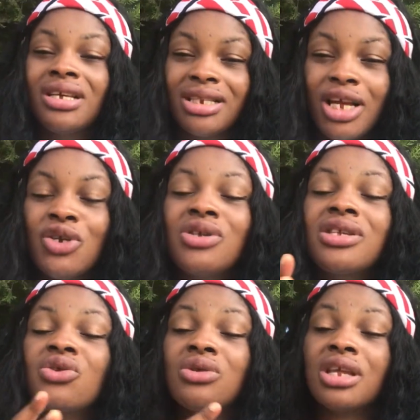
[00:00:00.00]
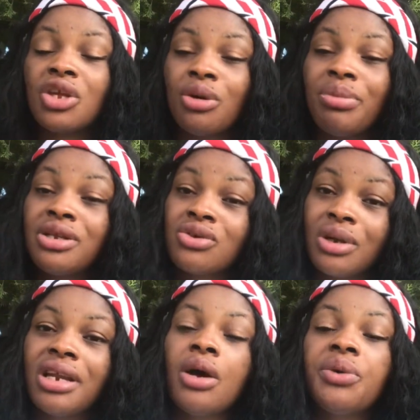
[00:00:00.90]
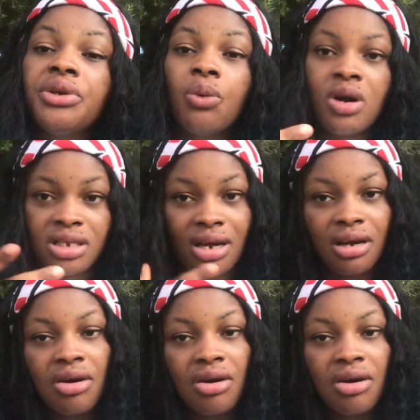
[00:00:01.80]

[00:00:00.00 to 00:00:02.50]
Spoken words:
then use it to take your bath together with the water.